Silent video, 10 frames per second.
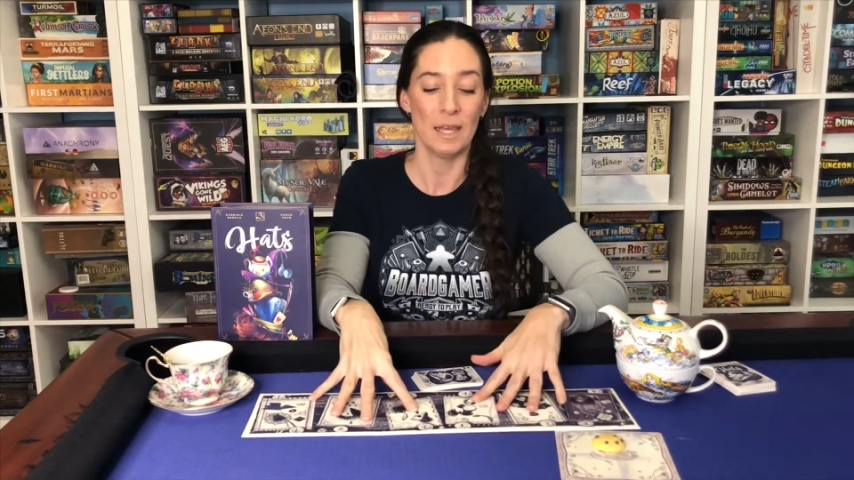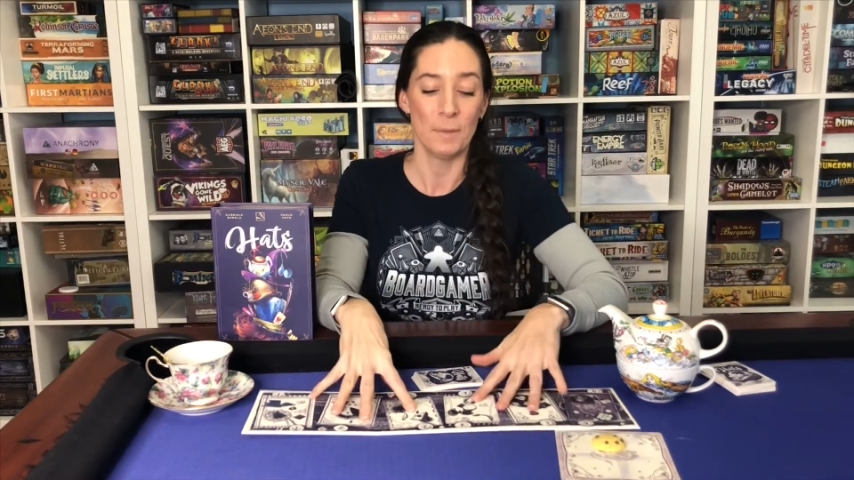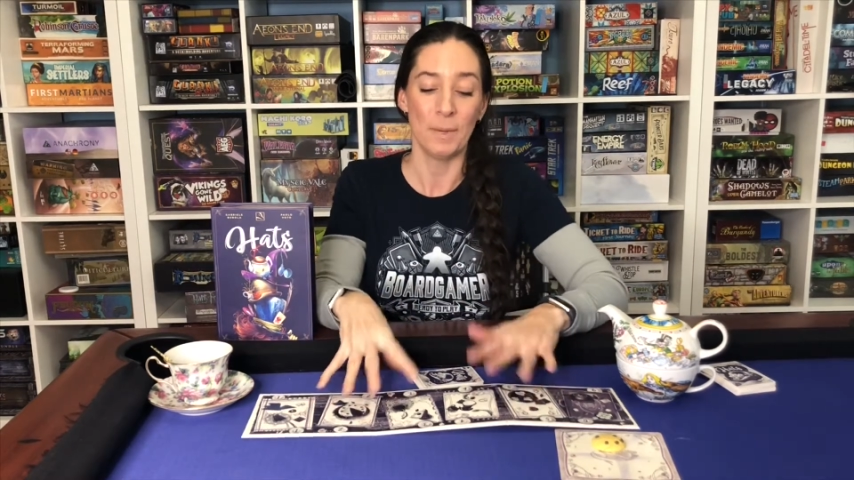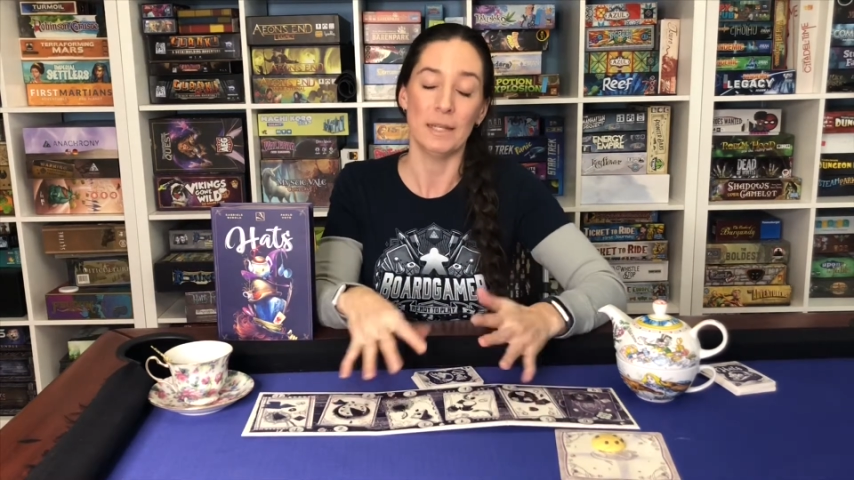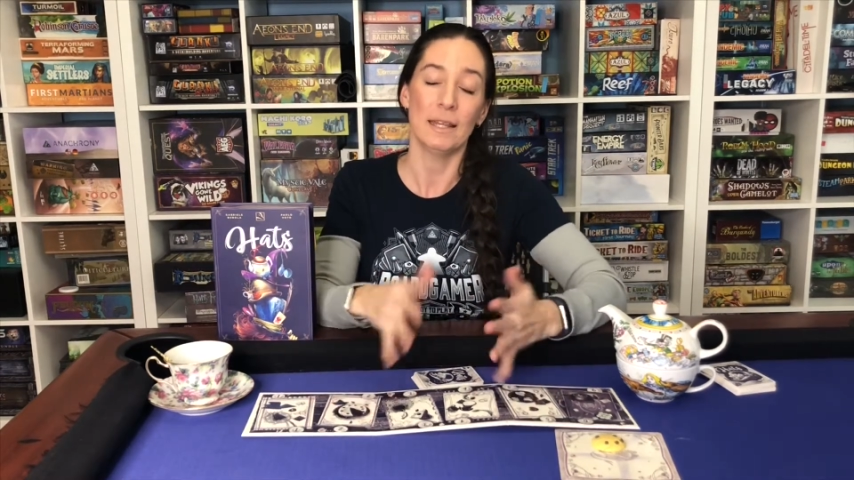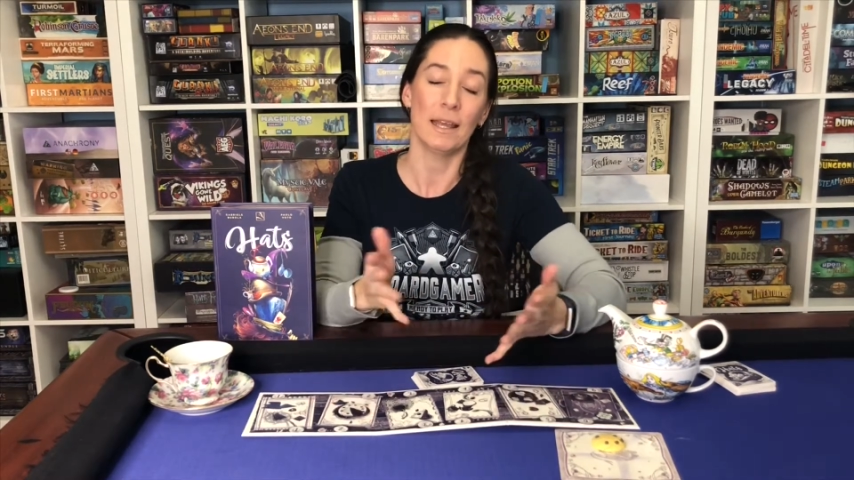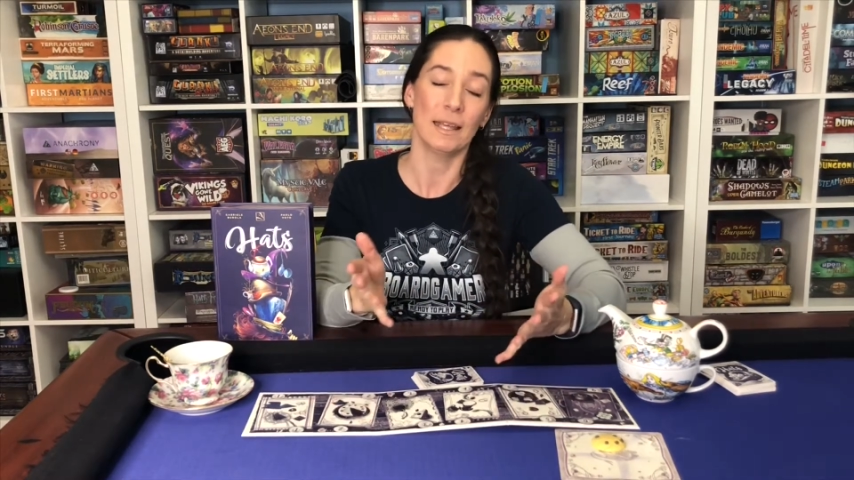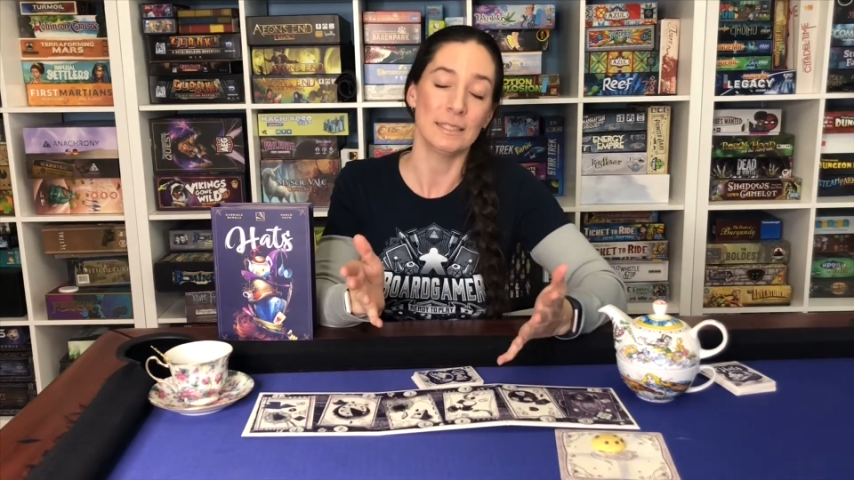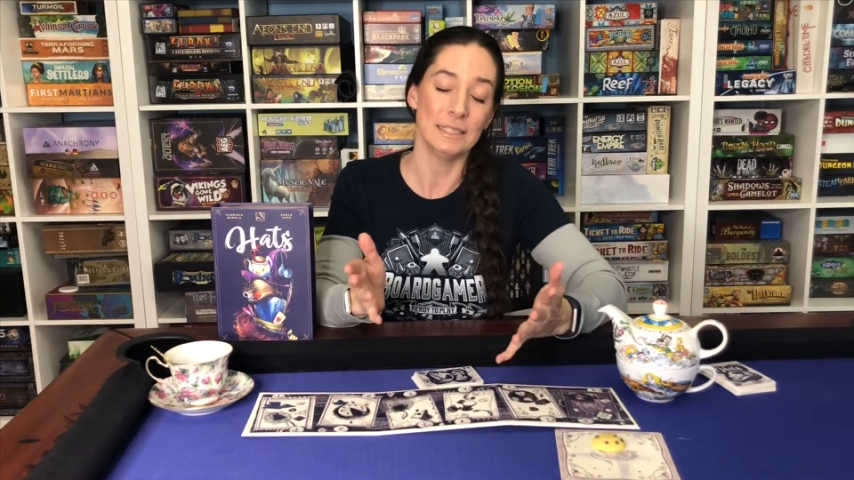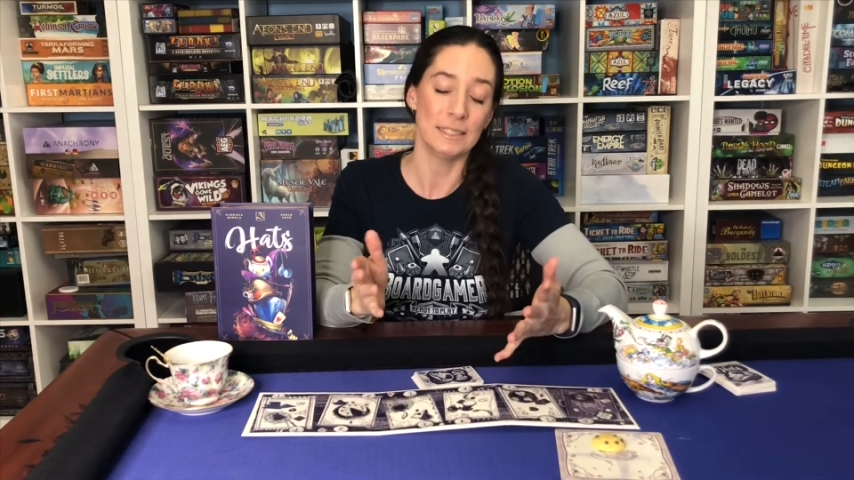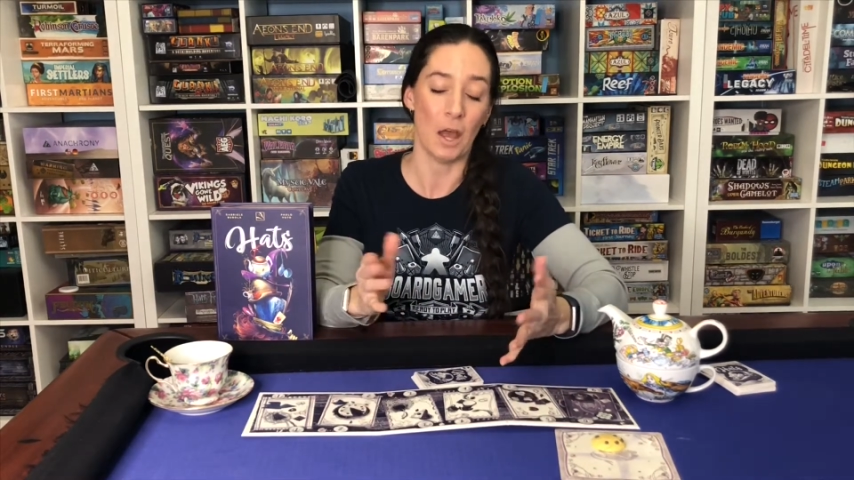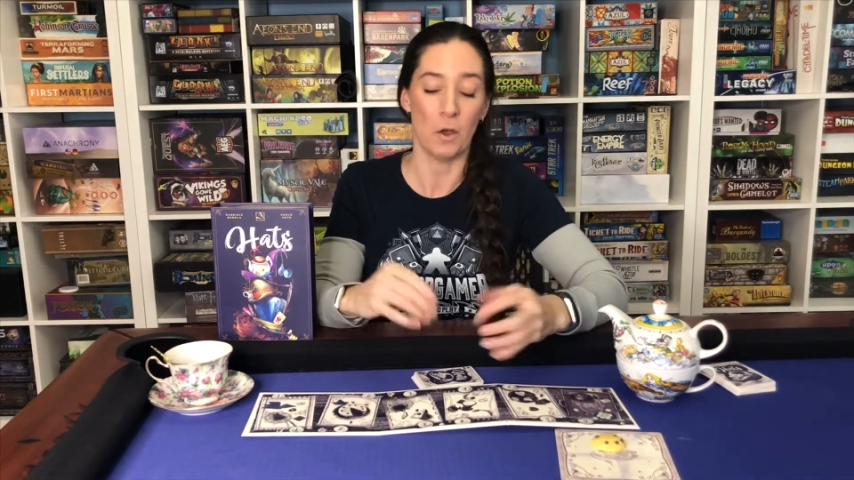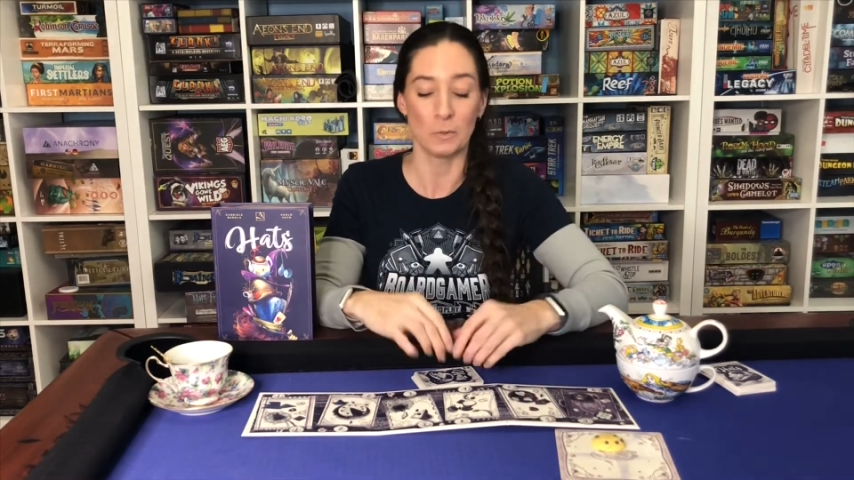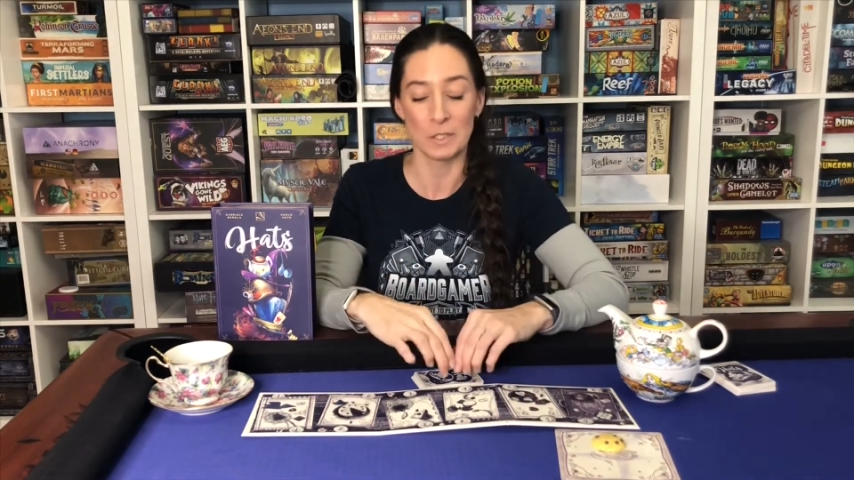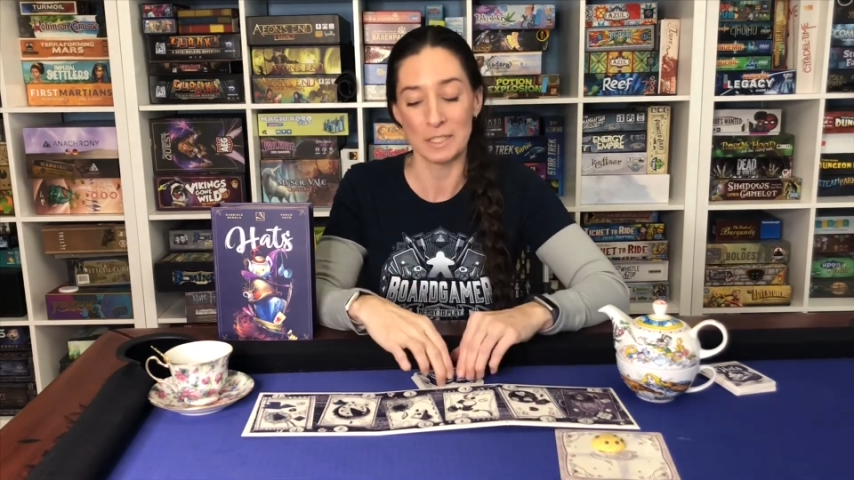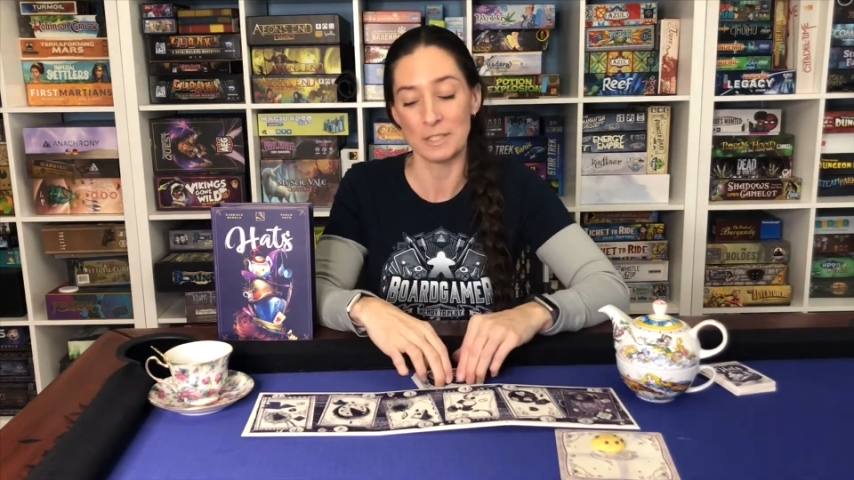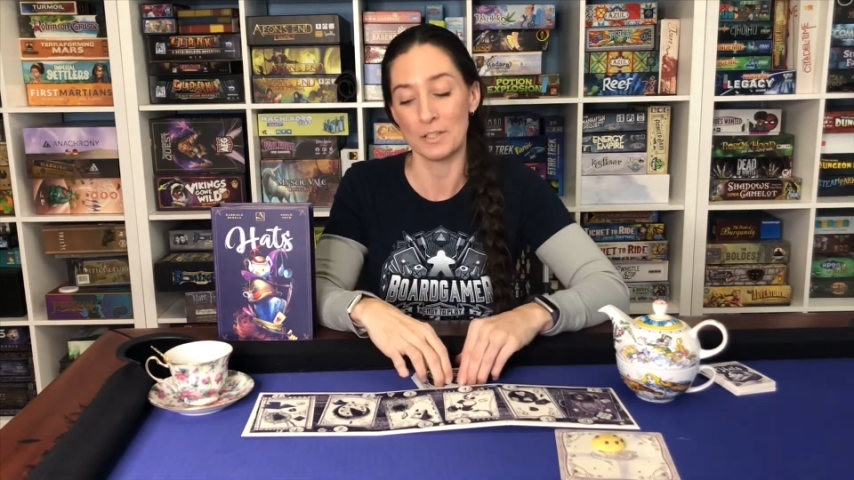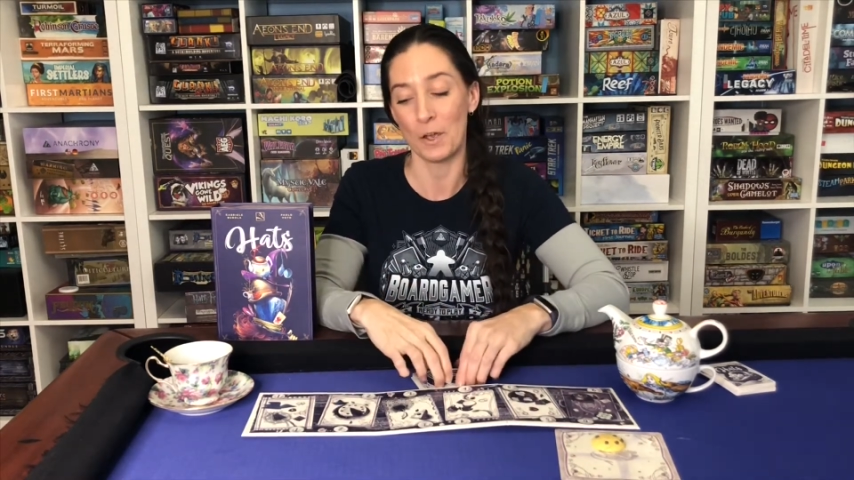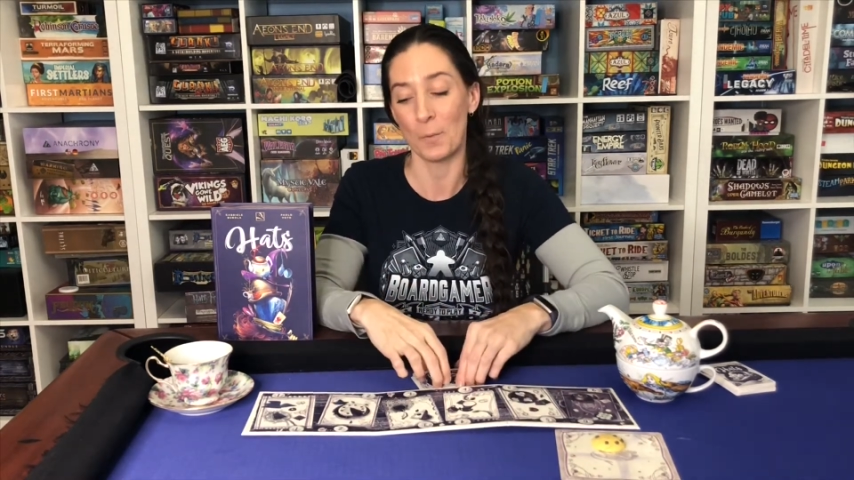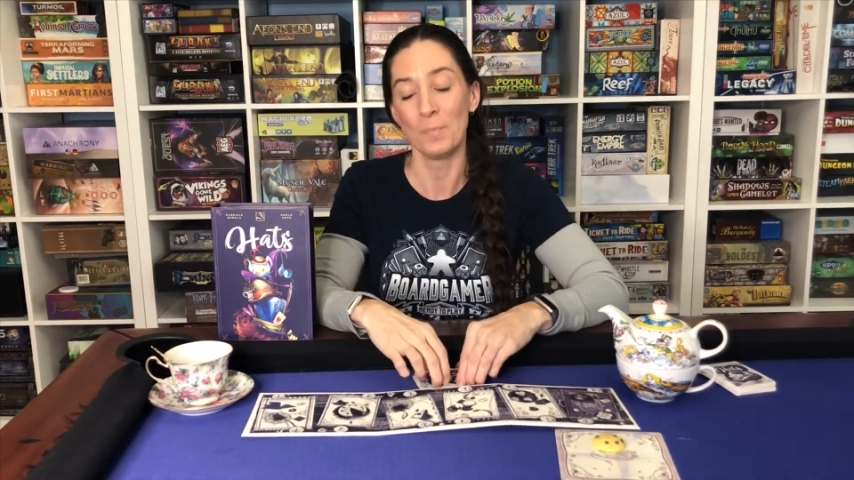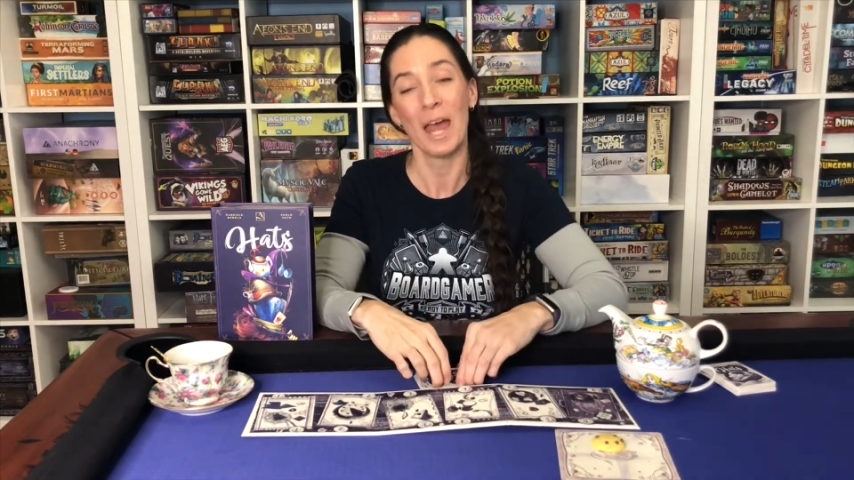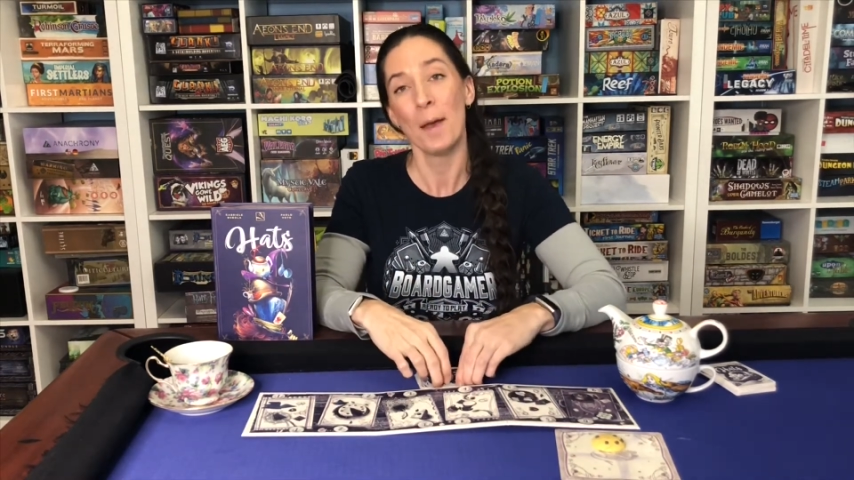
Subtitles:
But I guess he's the host, so